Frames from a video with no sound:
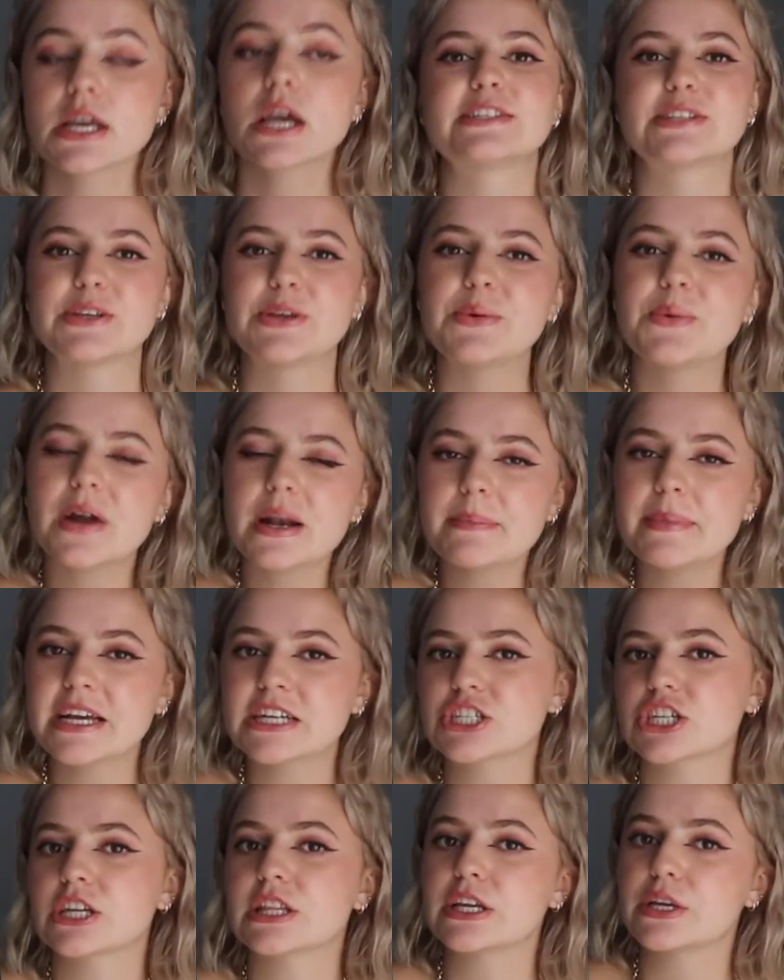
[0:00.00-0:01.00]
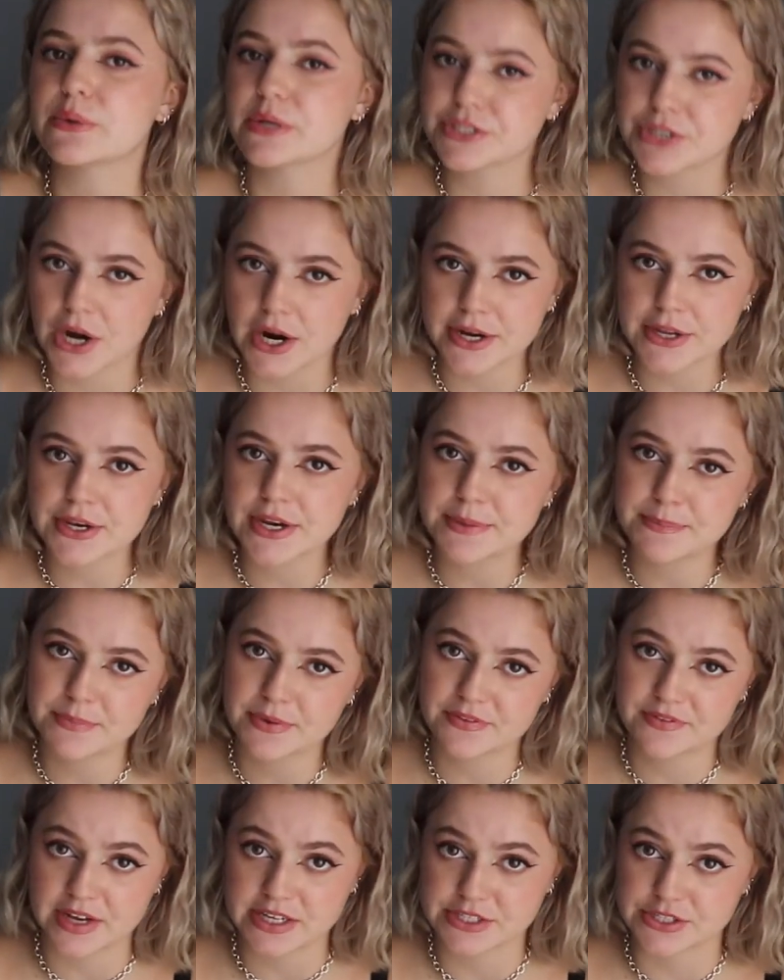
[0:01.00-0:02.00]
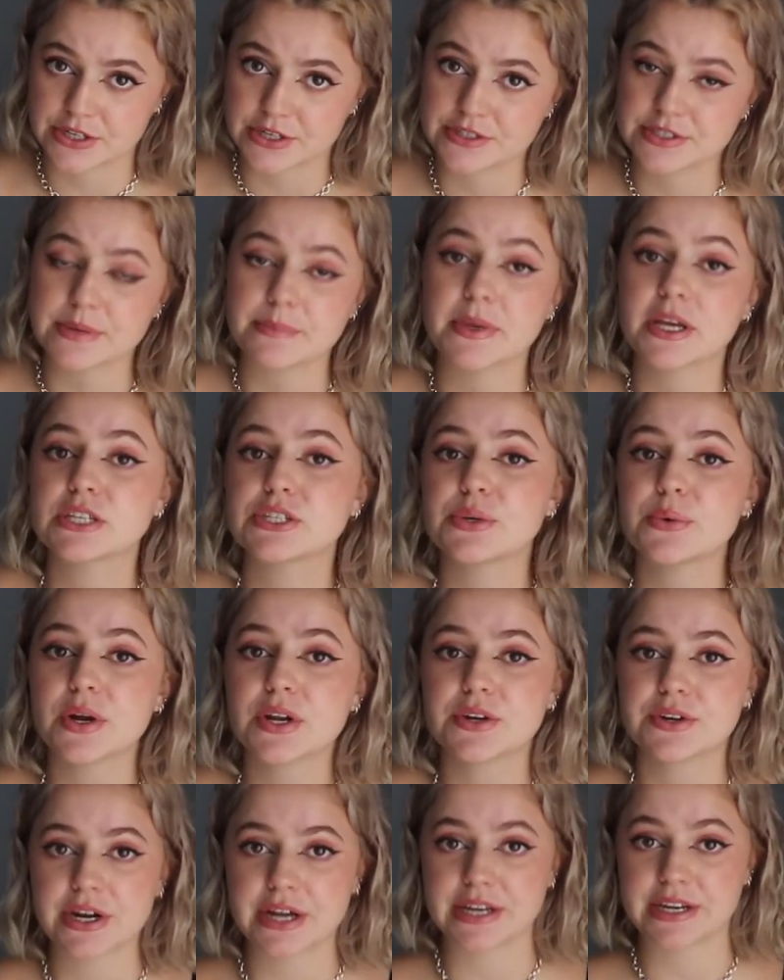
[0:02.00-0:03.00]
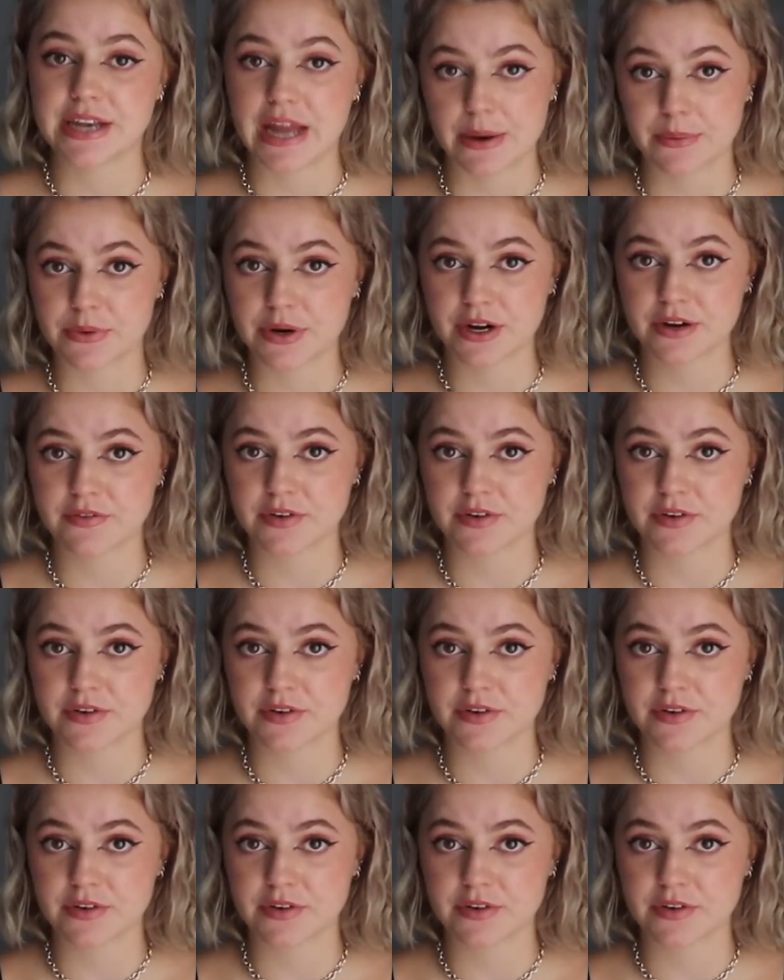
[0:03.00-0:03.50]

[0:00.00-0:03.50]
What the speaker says: So you want to make sure that you are talking to professors because you want to create a network